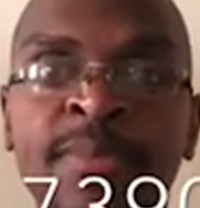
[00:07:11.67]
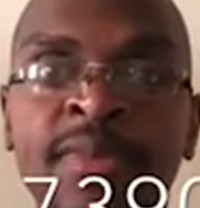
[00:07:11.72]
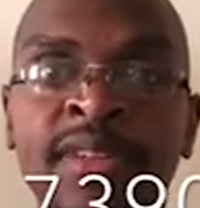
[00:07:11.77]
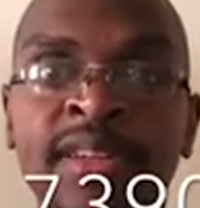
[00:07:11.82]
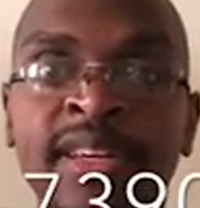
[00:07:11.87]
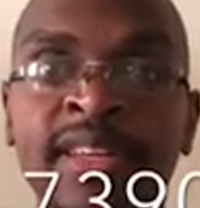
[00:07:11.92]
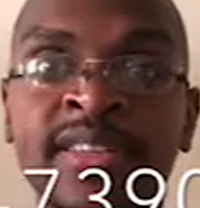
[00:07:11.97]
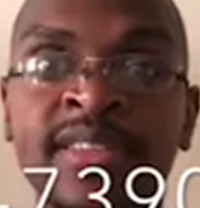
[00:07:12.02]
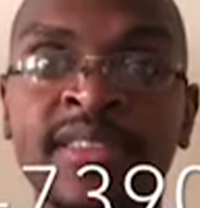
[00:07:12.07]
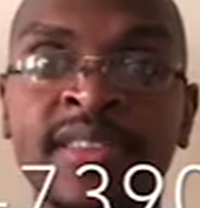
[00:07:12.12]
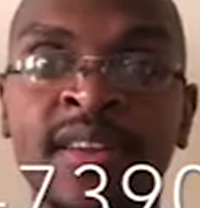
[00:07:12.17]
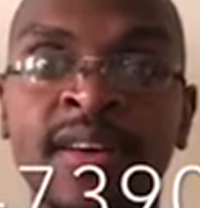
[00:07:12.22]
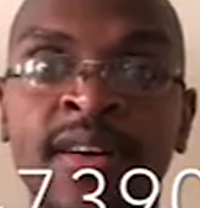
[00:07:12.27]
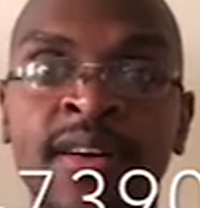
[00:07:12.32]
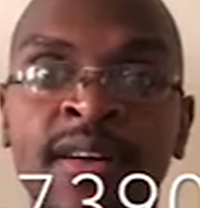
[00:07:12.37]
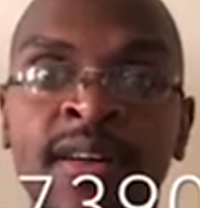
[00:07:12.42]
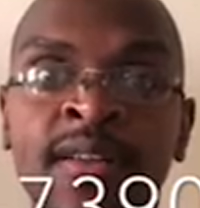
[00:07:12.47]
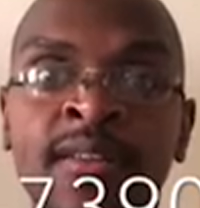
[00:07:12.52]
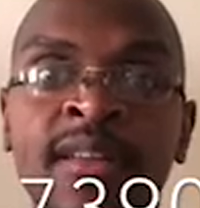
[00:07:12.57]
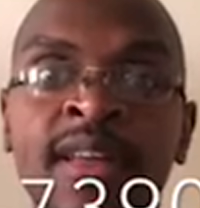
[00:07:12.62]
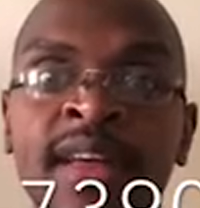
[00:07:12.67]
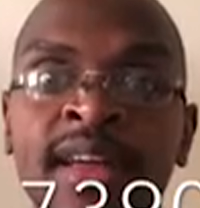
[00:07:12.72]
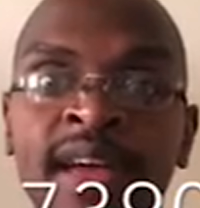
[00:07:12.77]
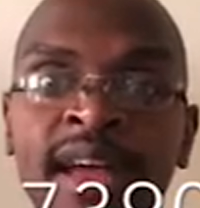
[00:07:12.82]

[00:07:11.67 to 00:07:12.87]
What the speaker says: please call